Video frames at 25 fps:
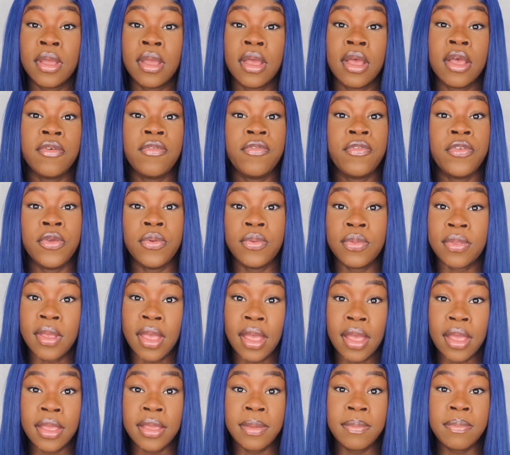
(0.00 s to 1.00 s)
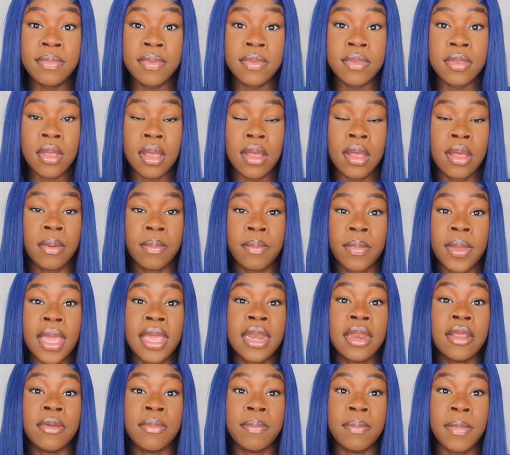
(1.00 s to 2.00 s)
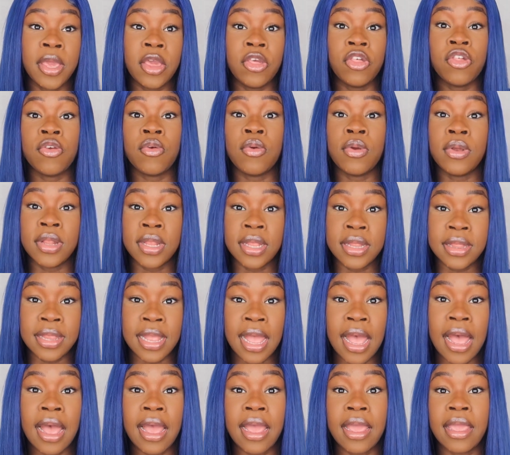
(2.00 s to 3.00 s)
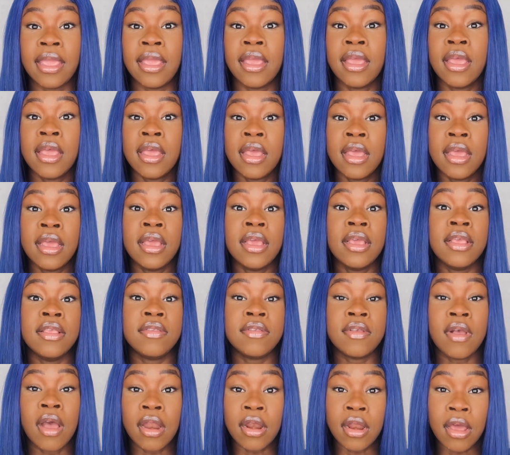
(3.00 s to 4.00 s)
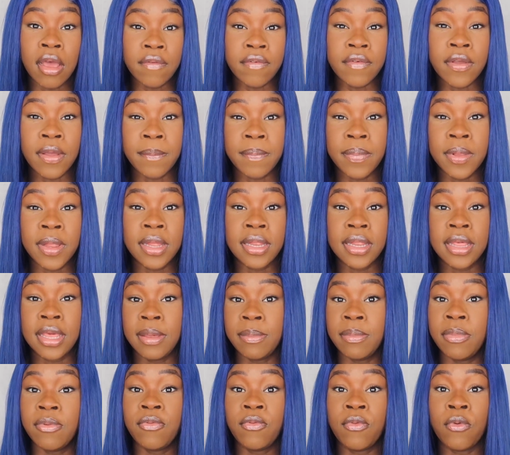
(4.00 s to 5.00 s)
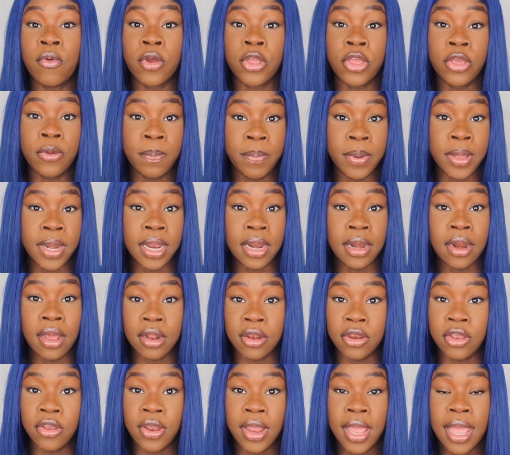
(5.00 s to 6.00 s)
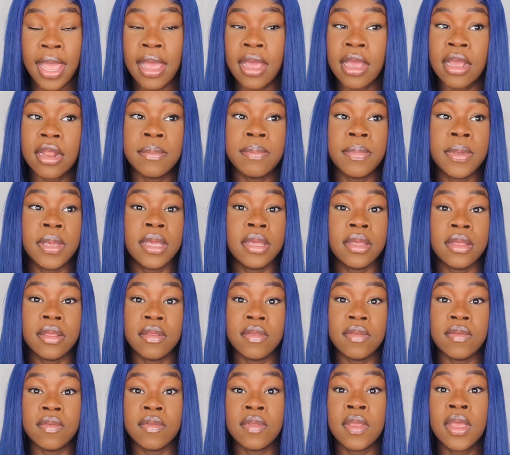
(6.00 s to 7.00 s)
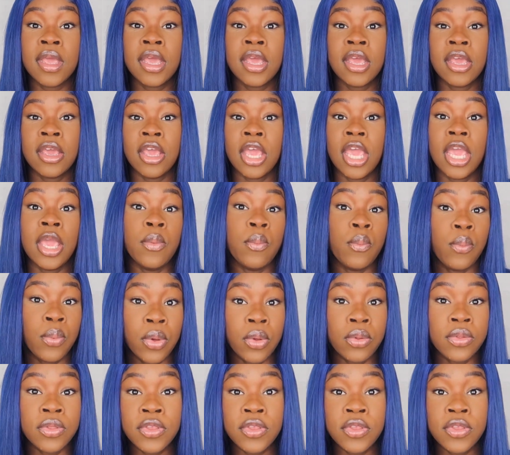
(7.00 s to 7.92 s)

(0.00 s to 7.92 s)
a few times, kind of make sure the dye has gone off completely before you put it on your head, because it will